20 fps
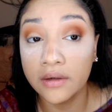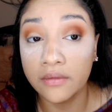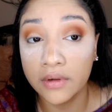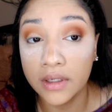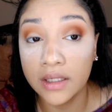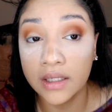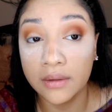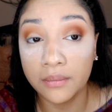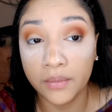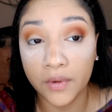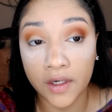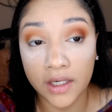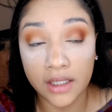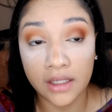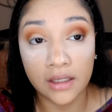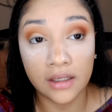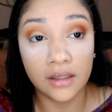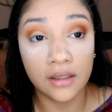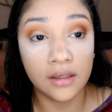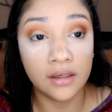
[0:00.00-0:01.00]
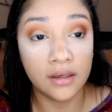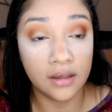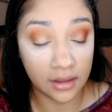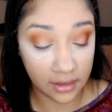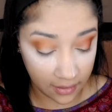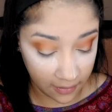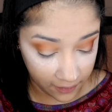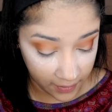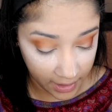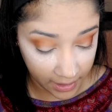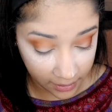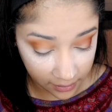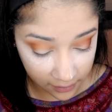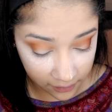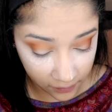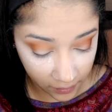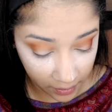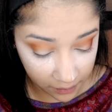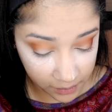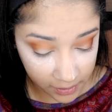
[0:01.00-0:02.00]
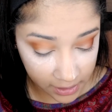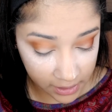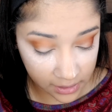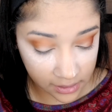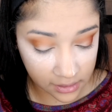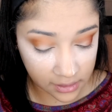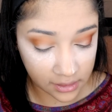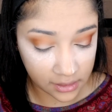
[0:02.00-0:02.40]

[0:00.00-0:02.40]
really pretty effect from it.